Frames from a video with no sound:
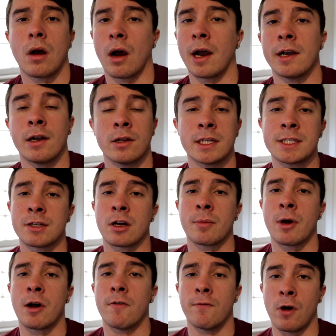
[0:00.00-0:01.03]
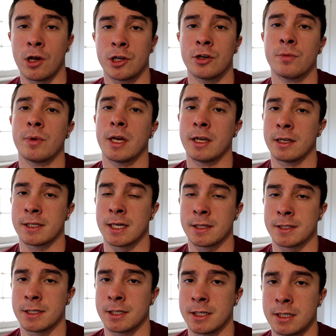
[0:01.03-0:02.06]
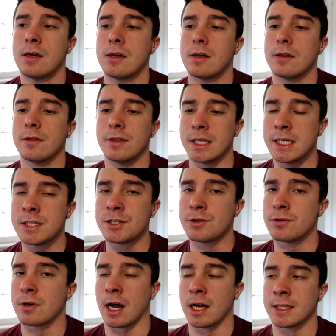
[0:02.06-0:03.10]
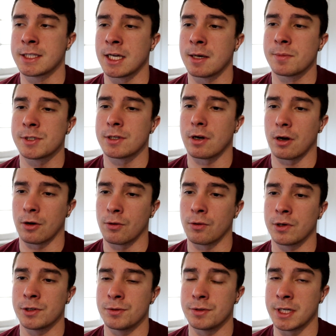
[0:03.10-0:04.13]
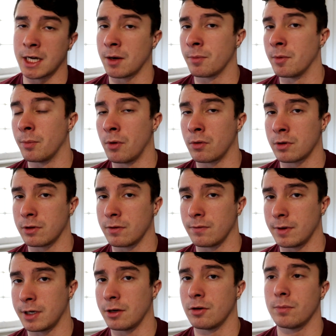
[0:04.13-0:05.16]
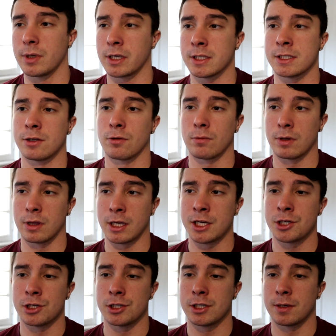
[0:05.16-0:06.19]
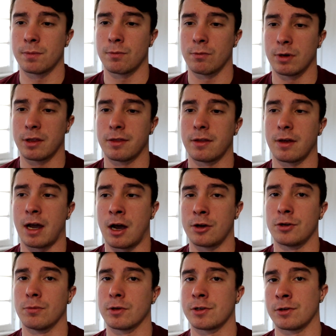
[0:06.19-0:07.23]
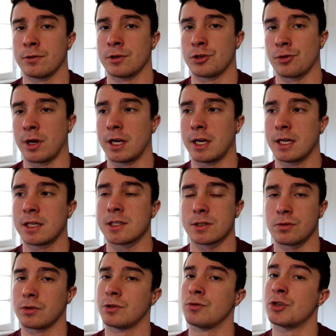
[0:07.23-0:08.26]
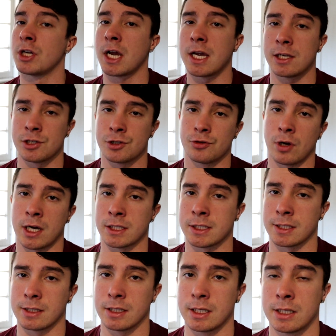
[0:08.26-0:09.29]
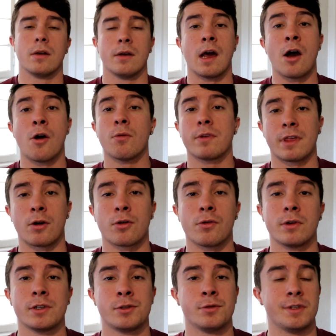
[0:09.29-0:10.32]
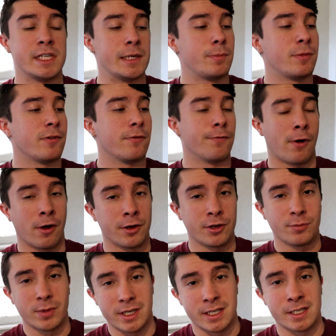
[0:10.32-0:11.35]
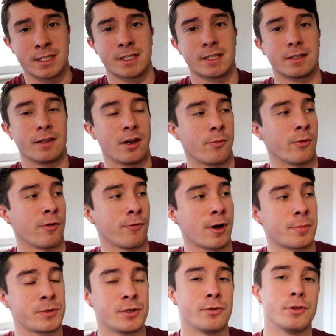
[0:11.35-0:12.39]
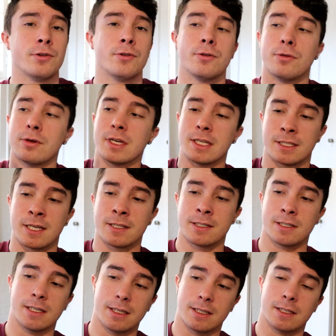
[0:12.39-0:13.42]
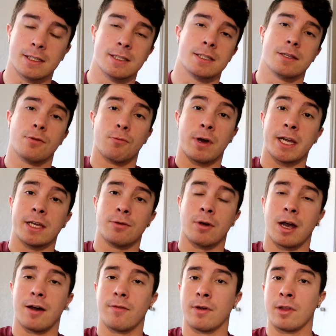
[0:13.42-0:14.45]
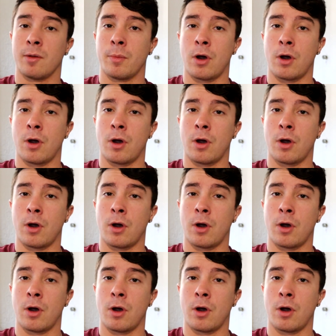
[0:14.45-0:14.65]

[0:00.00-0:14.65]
Alright, now let's talk about volume and intensity. These two concepts are going to take up the bulk of the video because their relationship with how you return to training is going to change drastically. Now, without going too deep, volume is the number of reps you do, intensity is the weight you have on the